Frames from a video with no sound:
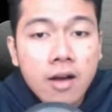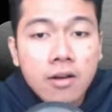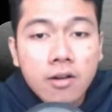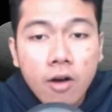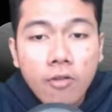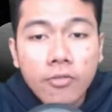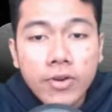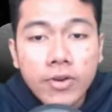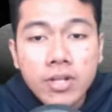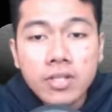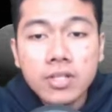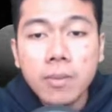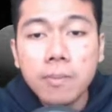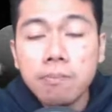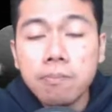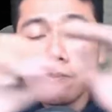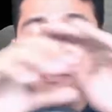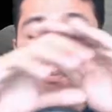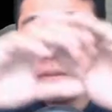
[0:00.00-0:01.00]
covering the
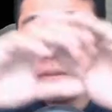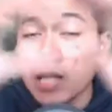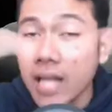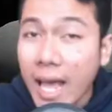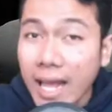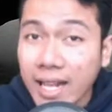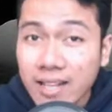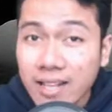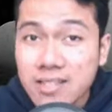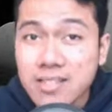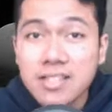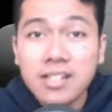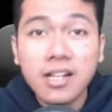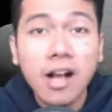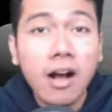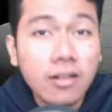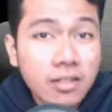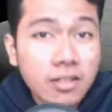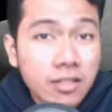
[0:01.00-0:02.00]
blackest
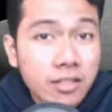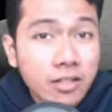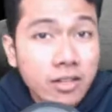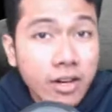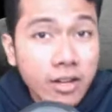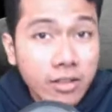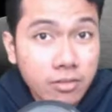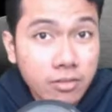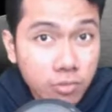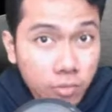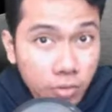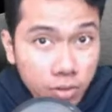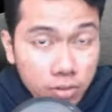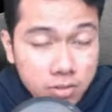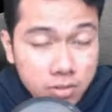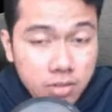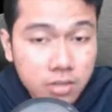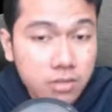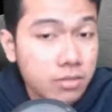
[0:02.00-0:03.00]
color in the
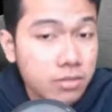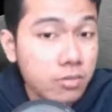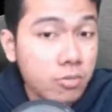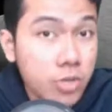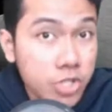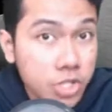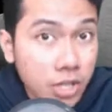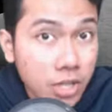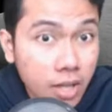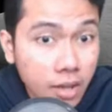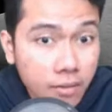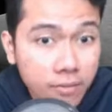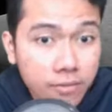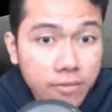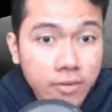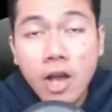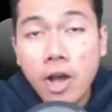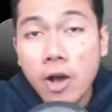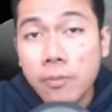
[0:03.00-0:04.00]
world, which I love.
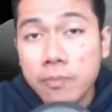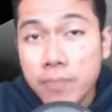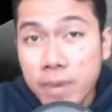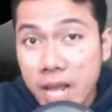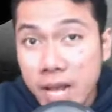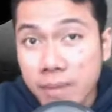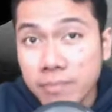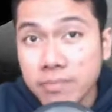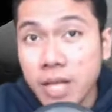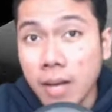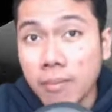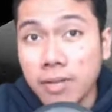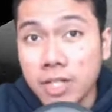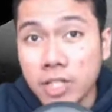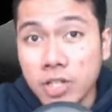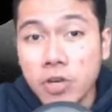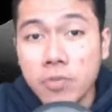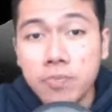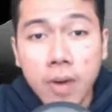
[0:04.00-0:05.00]

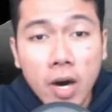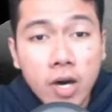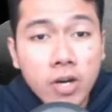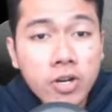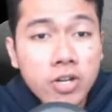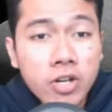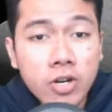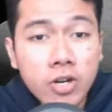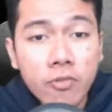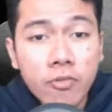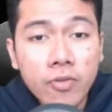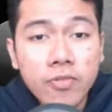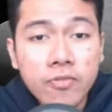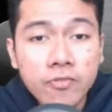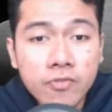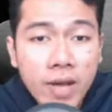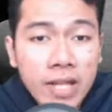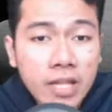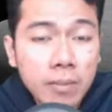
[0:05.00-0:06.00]
BMW partnered
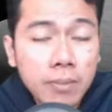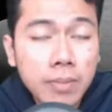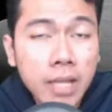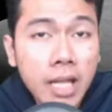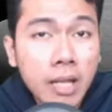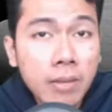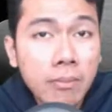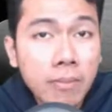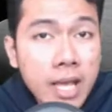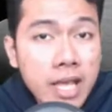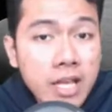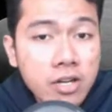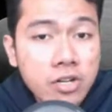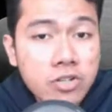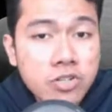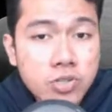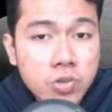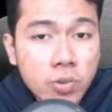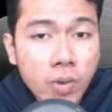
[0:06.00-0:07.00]
with Vantablack
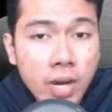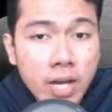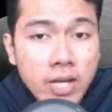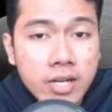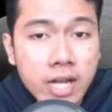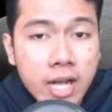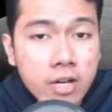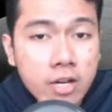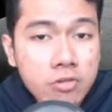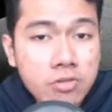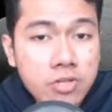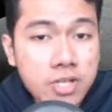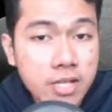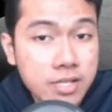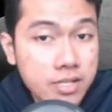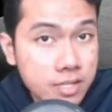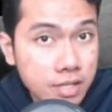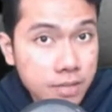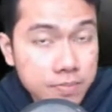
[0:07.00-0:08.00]
maker Ray
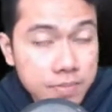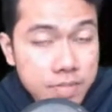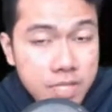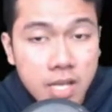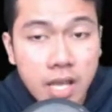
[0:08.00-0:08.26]
Nanosystems